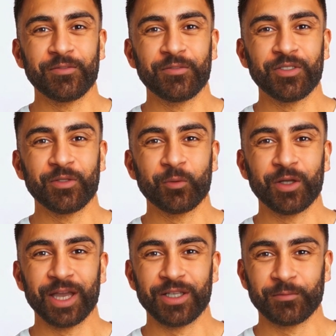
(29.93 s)
The
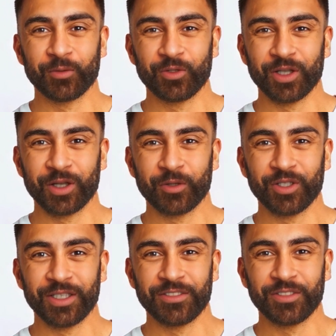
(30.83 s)
Springate model
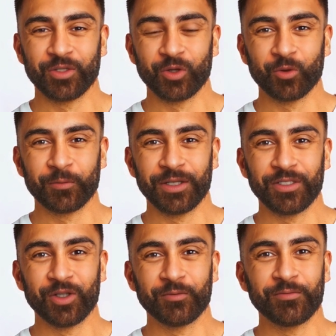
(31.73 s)
calculates a score
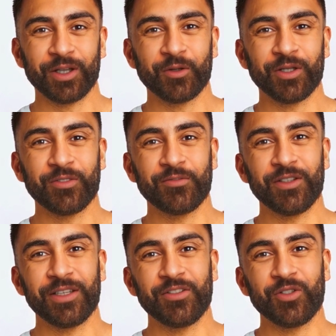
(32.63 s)
based on various
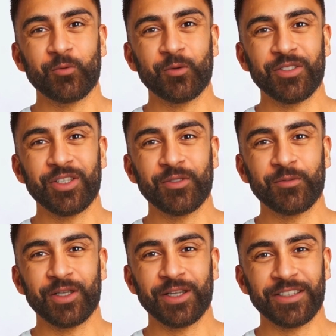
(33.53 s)
financial
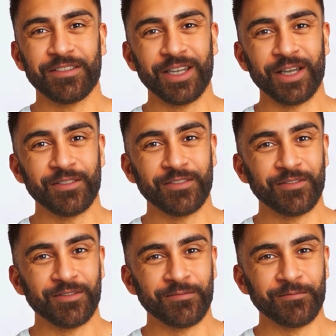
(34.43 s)
ratios and
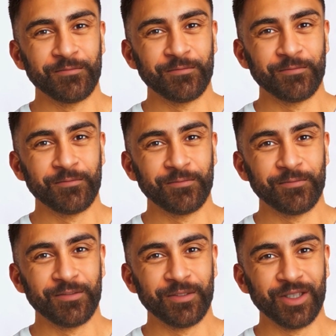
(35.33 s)
indicators.
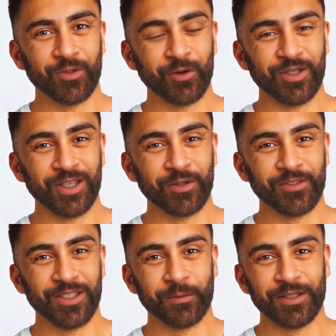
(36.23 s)
These
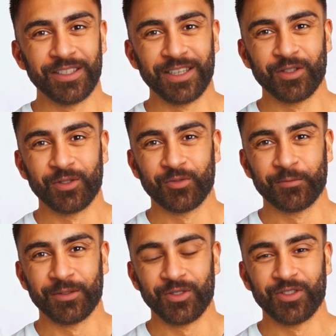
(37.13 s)
ratios typically include
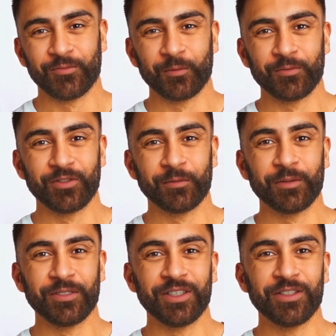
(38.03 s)
measures of
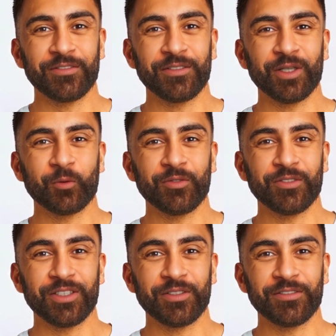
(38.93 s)
profitability,
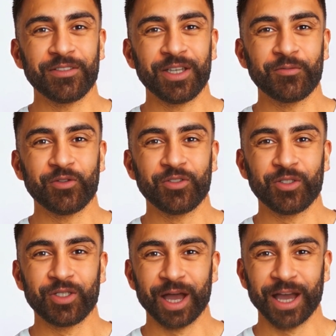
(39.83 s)
liquidity,
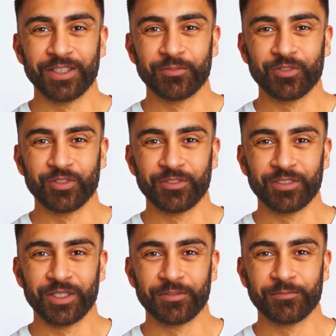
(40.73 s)
leverage, and
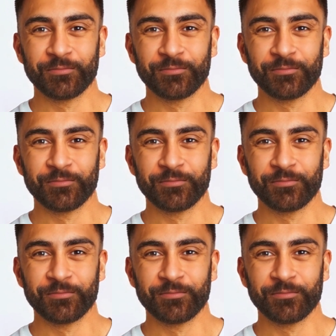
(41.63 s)
efficiency.